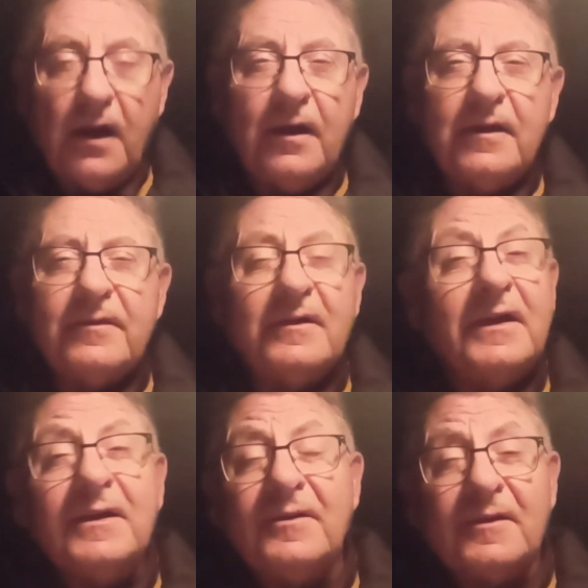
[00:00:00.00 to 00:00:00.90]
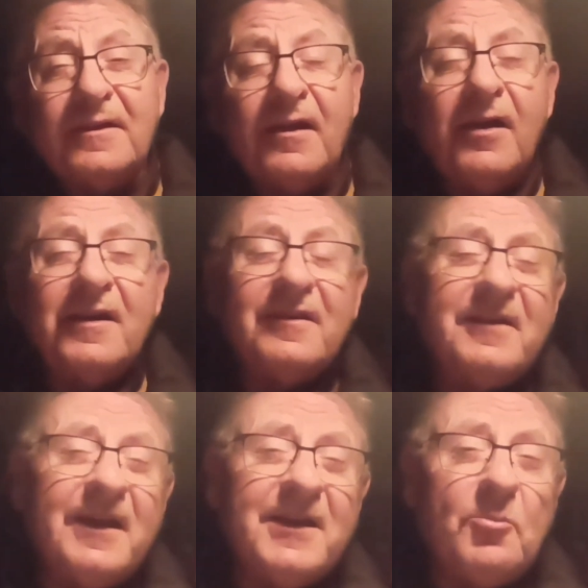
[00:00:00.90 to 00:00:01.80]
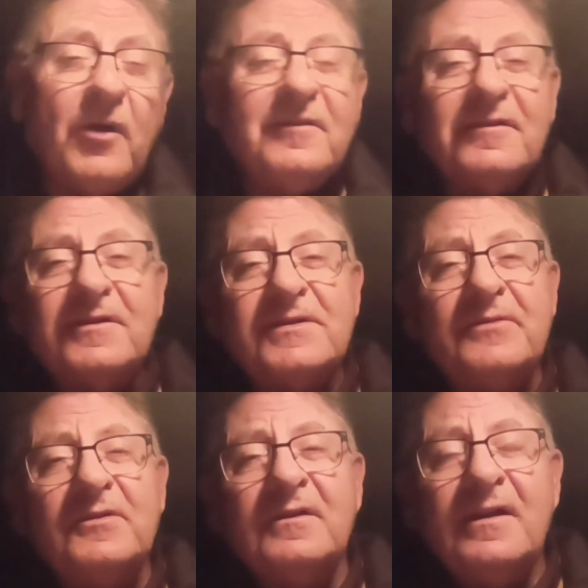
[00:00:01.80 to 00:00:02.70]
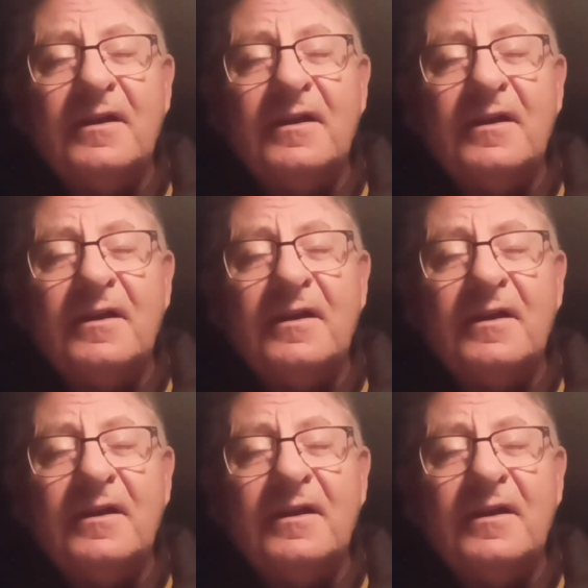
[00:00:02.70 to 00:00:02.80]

Higher than anything, higher than anyone that has ever